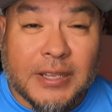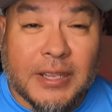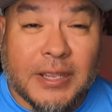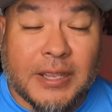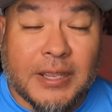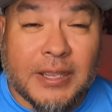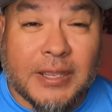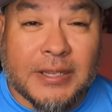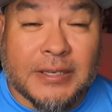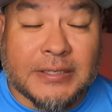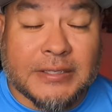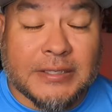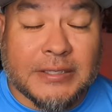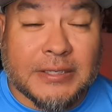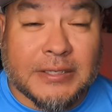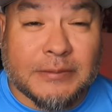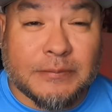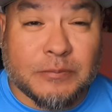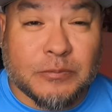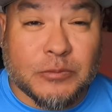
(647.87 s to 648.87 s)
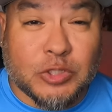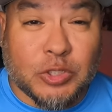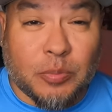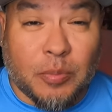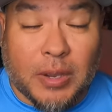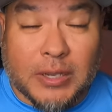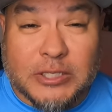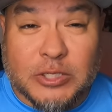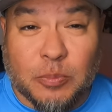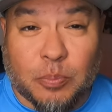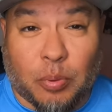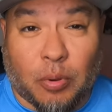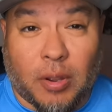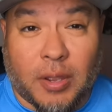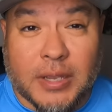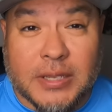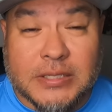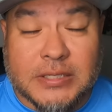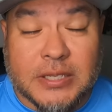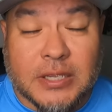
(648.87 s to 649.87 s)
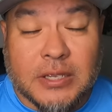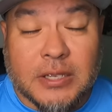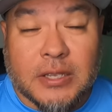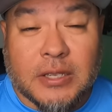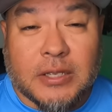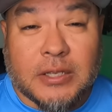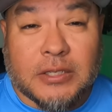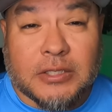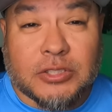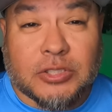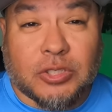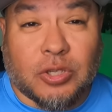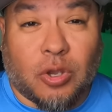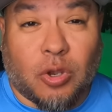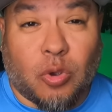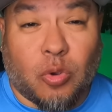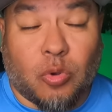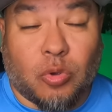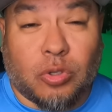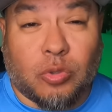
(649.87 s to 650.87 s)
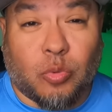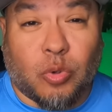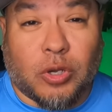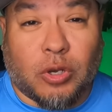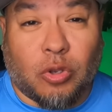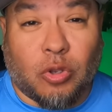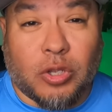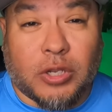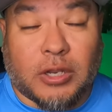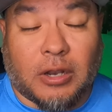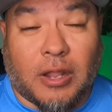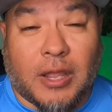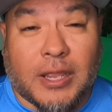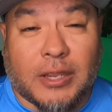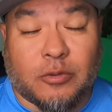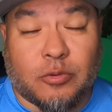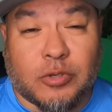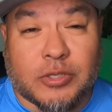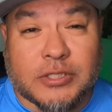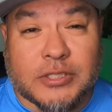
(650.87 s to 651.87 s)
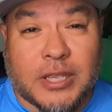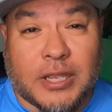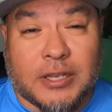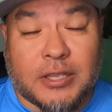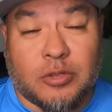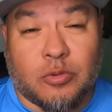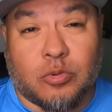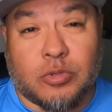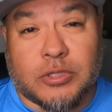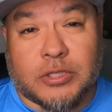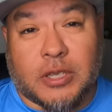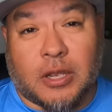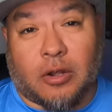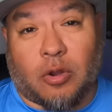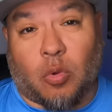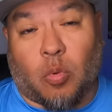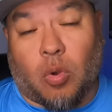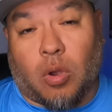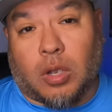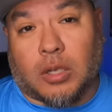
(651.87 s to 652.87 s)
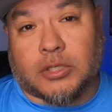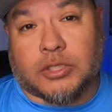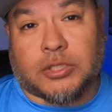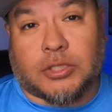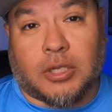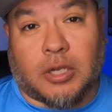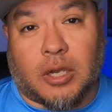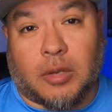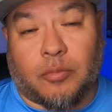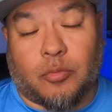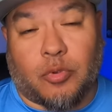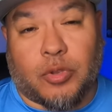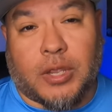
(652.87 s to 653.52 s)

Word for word: And um, to my surprise, so what it looked like was that he was kind of washed up.